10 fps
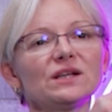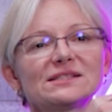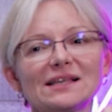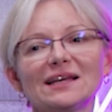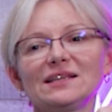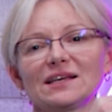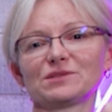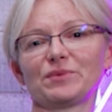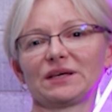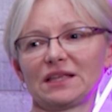to set the
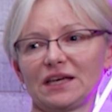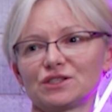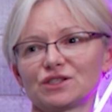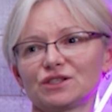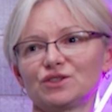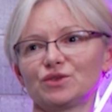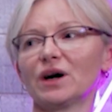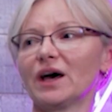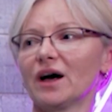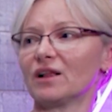expectation to
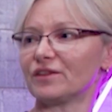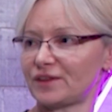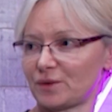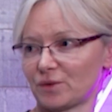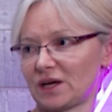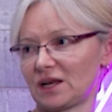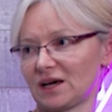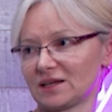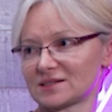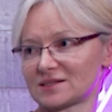a healthy weight
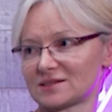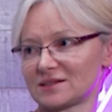loss.